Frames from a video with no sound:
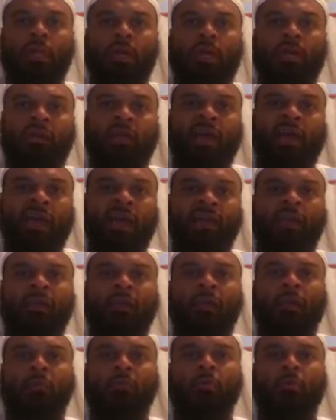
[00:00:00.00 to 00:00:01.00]

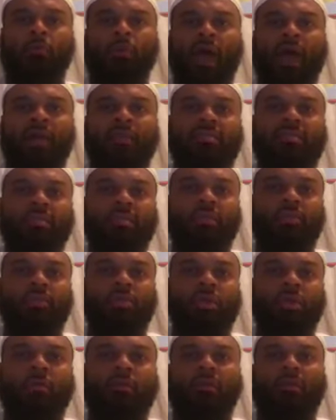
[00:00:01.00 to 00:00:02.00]
unalienable rights to
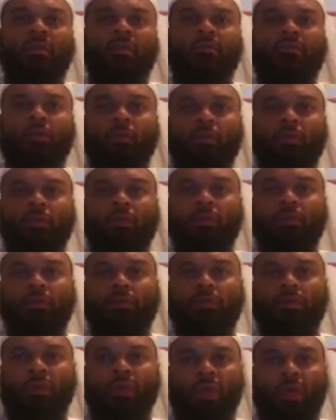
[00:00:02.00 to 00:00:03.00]
determine their
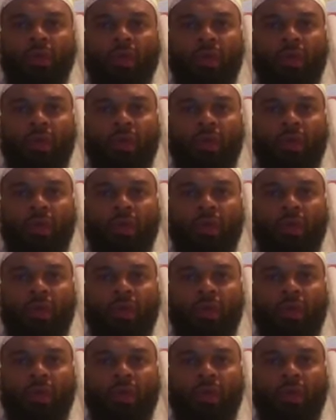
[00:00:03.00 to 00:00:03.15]
futures